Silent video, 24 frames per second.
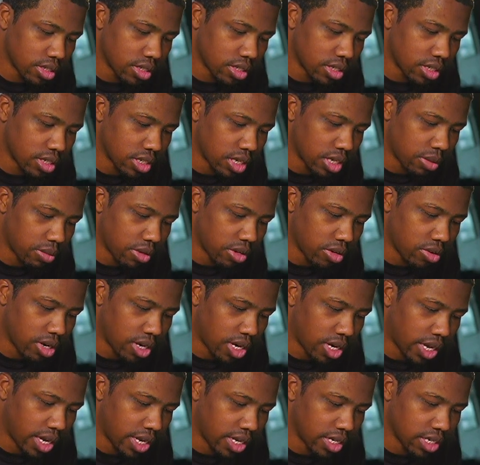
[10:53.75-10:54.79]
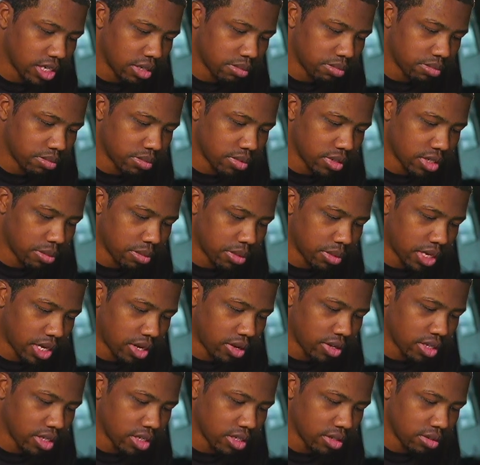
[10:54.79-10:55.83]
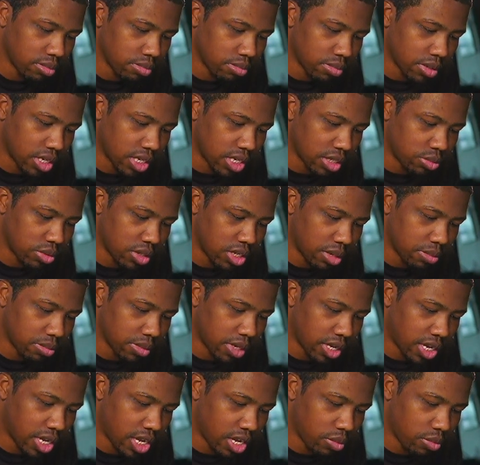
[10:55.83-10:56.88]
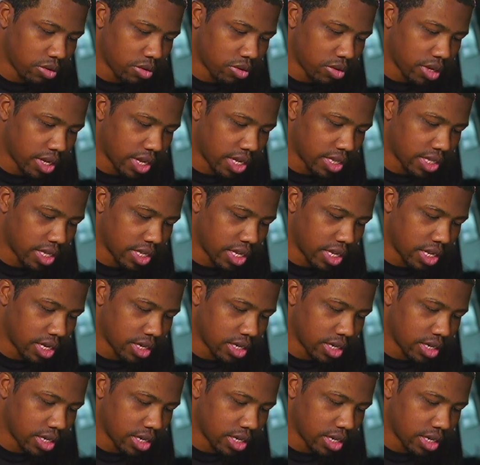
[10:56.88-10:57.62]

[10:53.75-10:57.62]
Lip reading: Now we're gonna lighten up coming out here. But as we come down, we're gonna add that